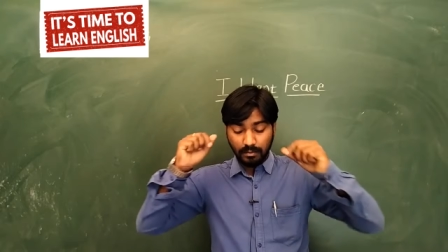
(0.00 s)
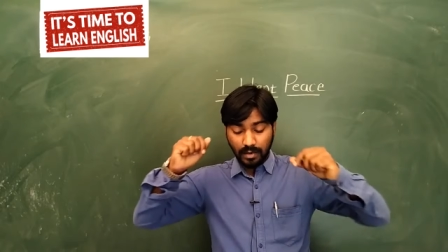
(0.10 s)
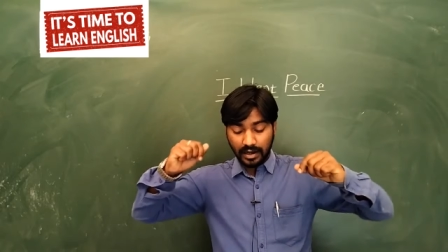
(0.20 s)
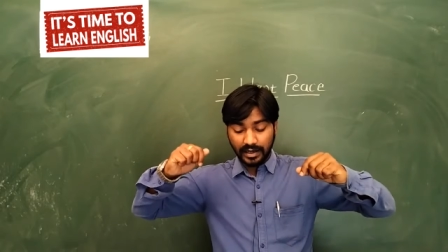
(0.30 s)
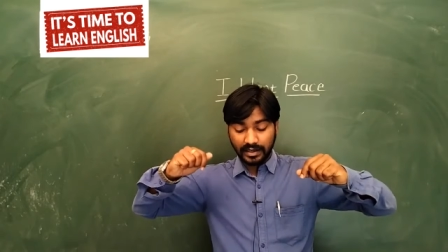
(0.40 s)

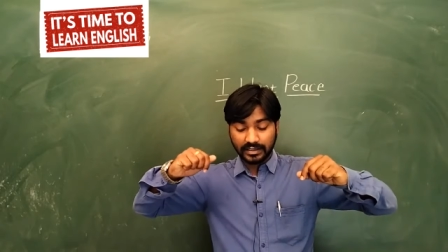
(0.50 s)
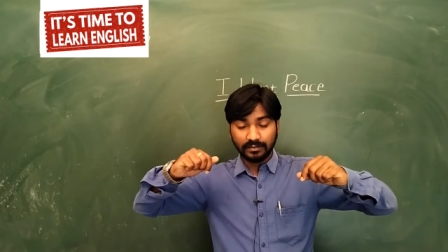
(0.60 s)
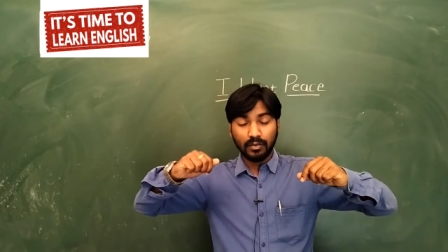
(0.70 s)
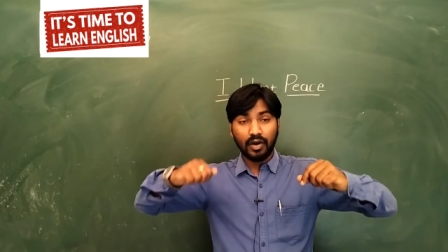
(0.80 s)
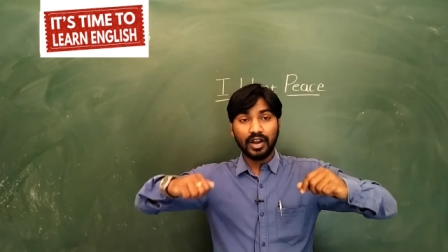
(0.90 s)
but
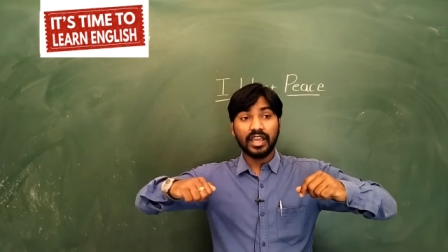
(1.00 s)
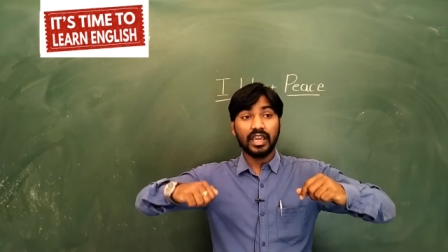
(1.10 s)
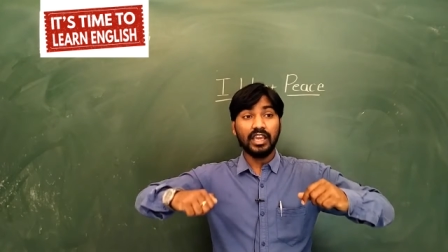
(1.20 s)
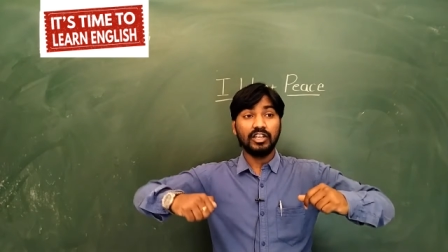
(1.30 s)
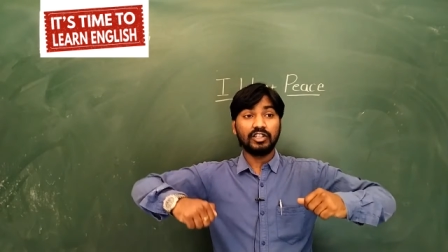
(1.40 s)
its body
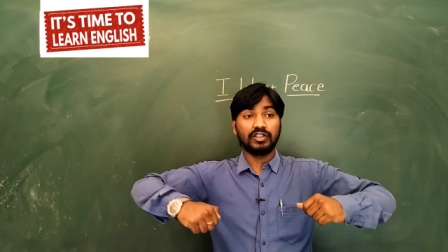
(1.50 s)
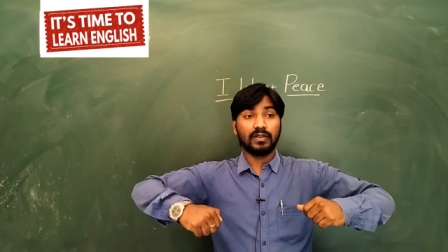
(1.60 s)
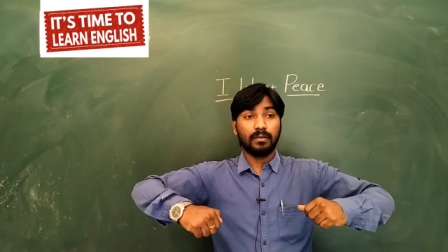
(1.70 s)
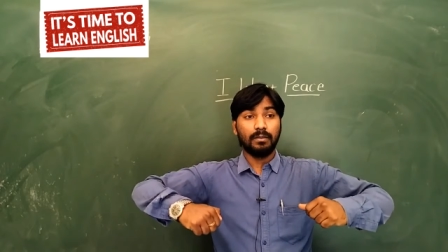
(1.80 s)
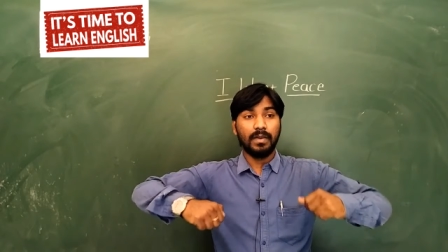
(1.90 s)

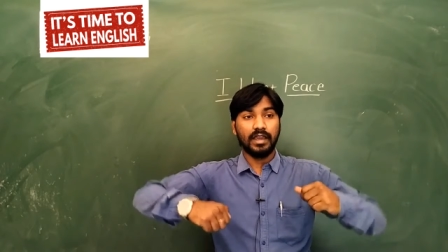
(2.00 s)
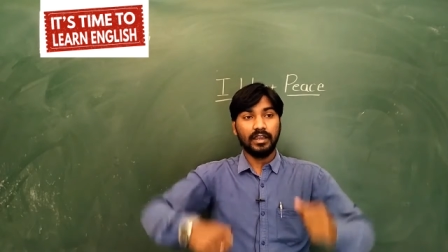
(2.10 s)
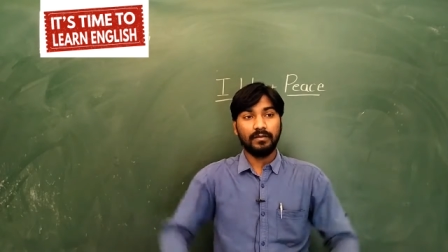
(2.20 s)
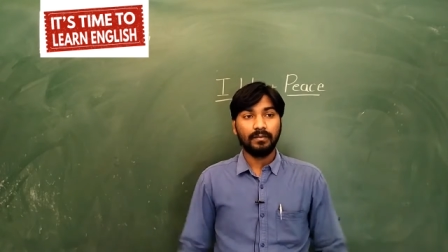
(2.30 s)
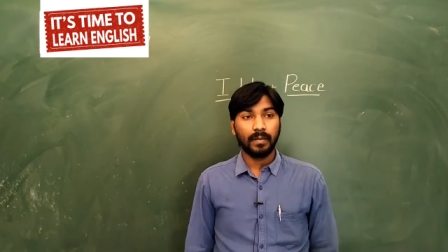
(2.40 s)
is
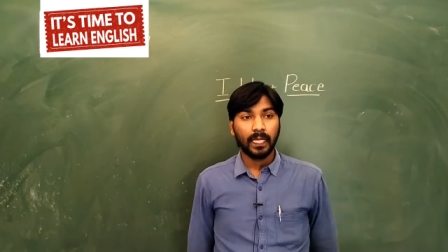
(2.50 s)
big.